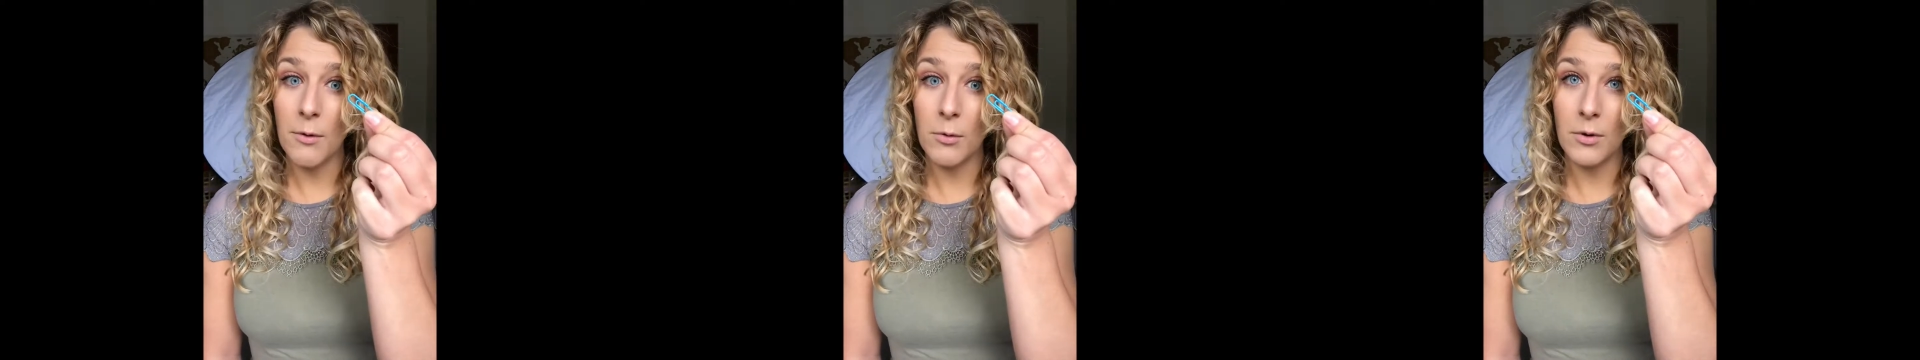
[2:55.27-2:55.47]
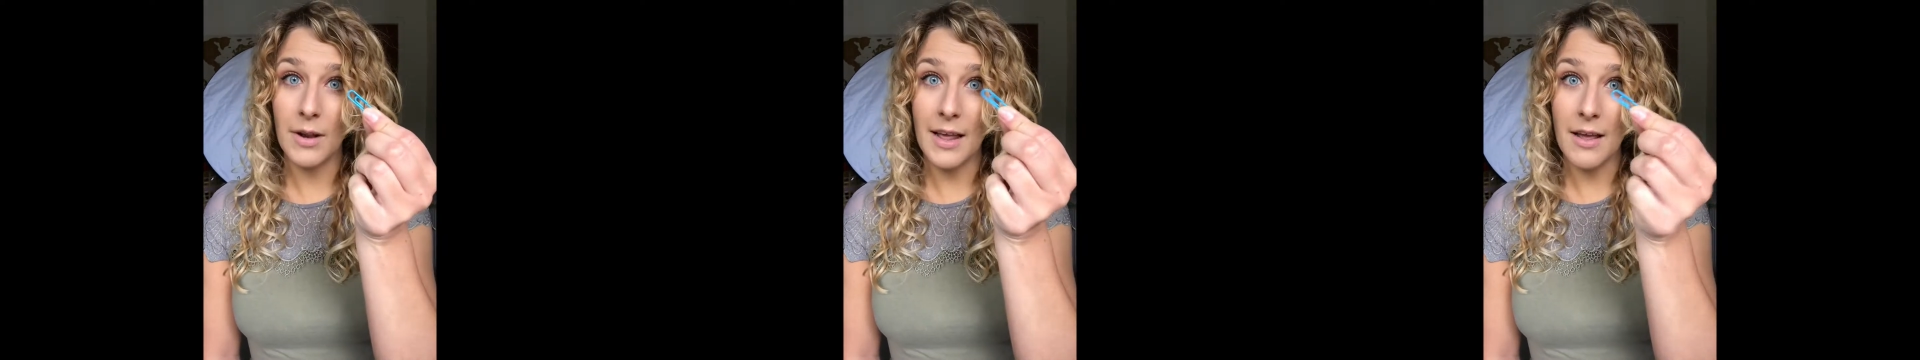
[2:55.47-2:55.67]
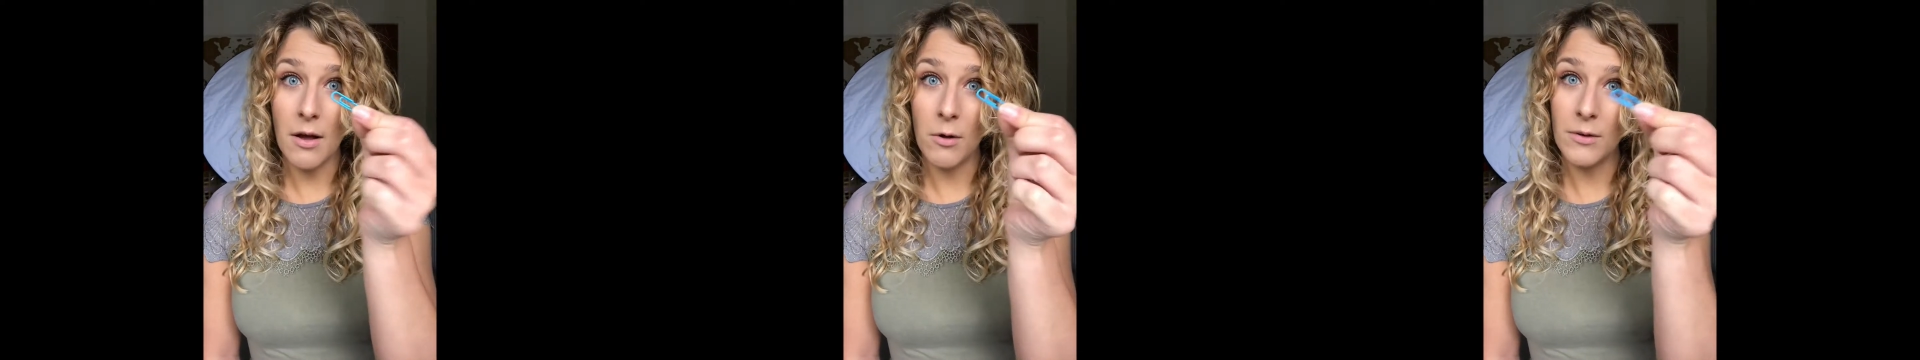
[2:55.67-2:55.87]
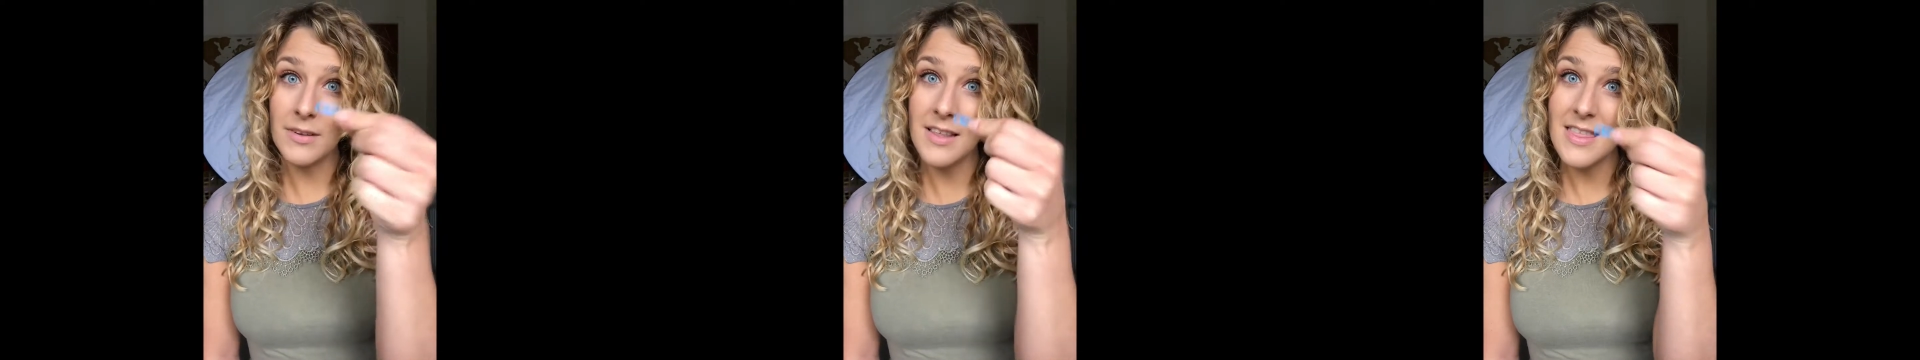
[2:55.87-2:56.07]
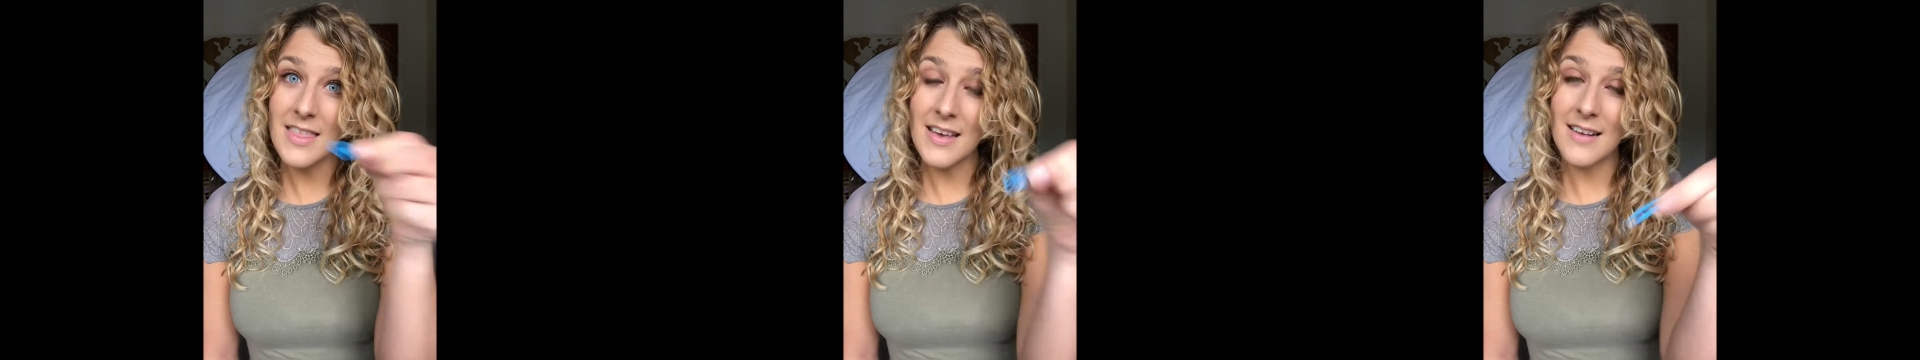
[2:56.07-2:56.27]
we're like
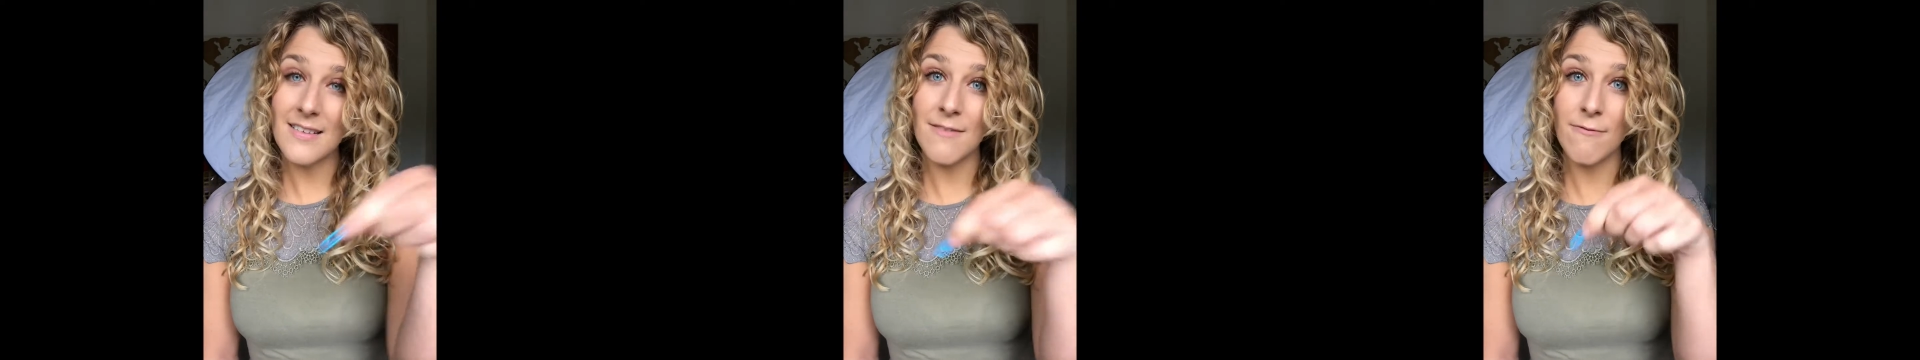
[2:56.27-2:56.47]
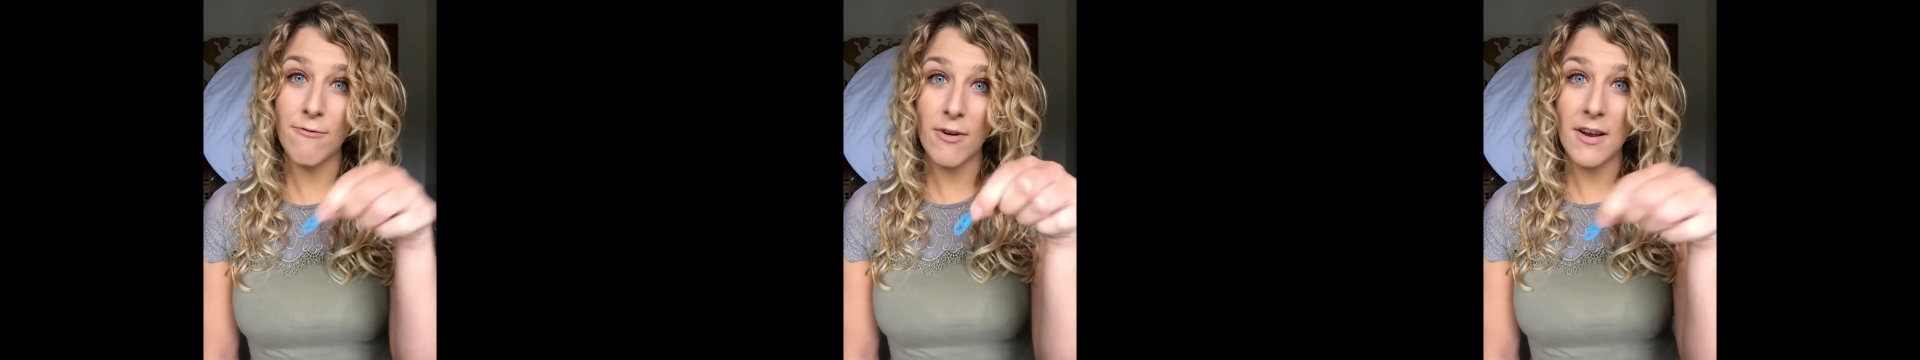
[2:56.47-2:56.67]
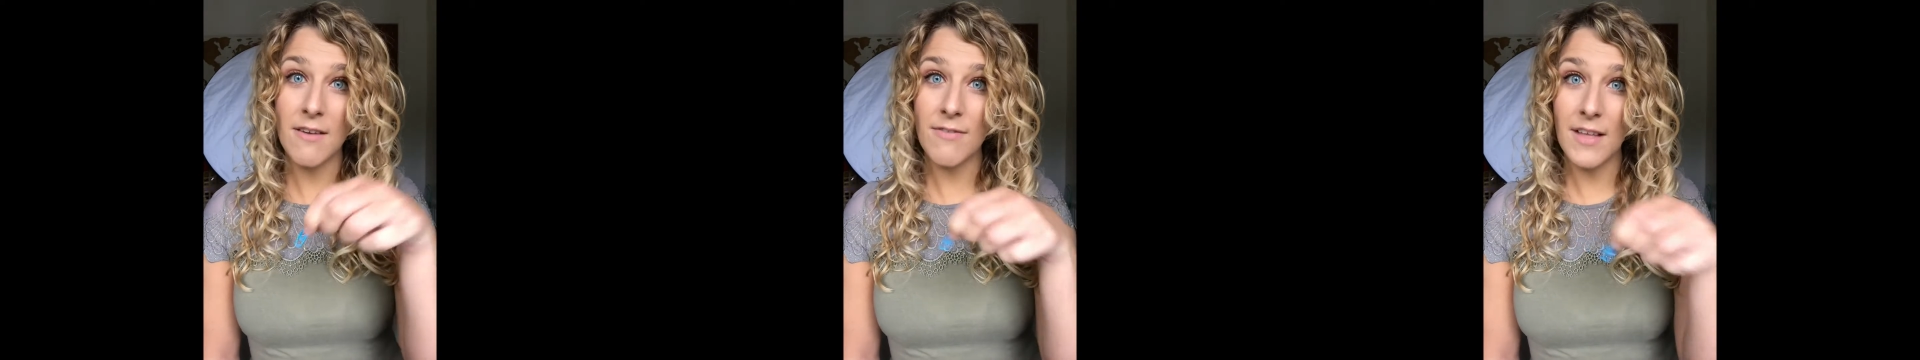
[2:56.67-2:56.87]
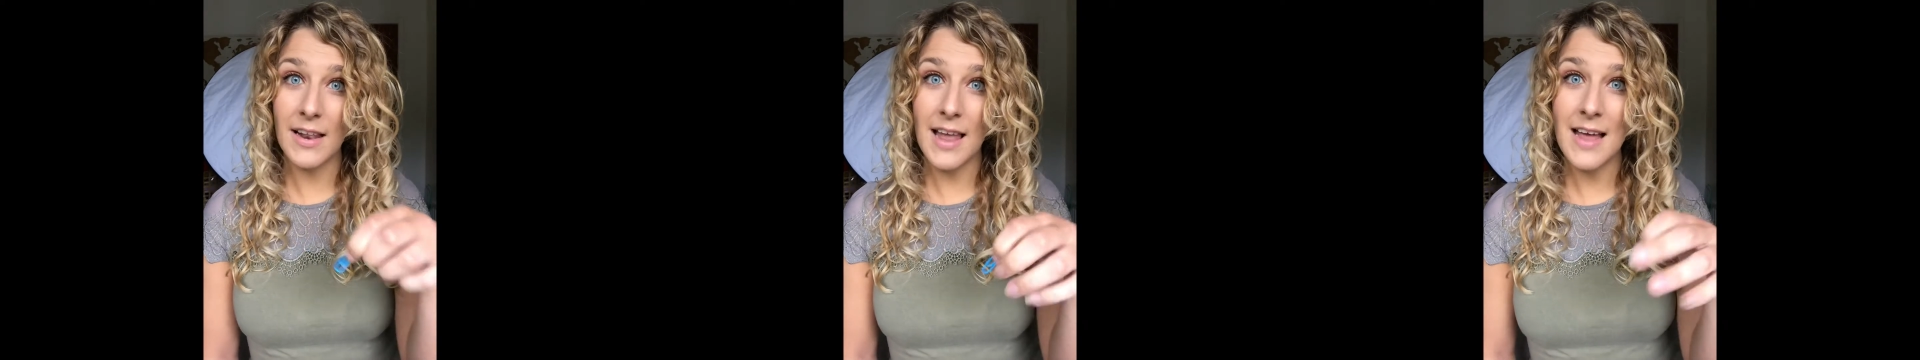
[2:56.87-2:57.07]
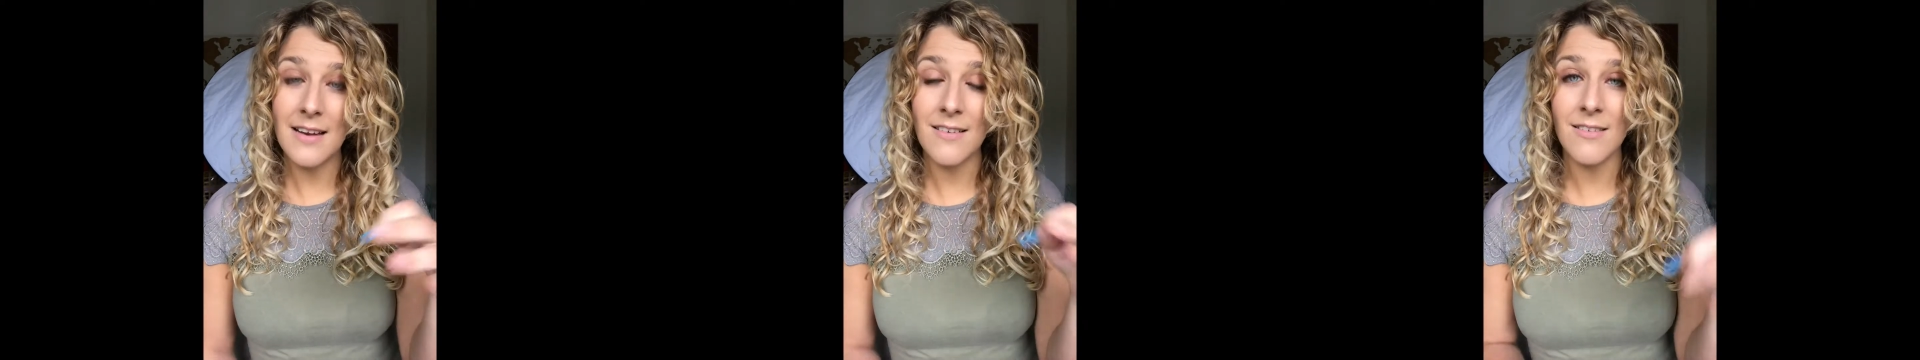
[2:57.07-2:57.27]
holding things in front of the lens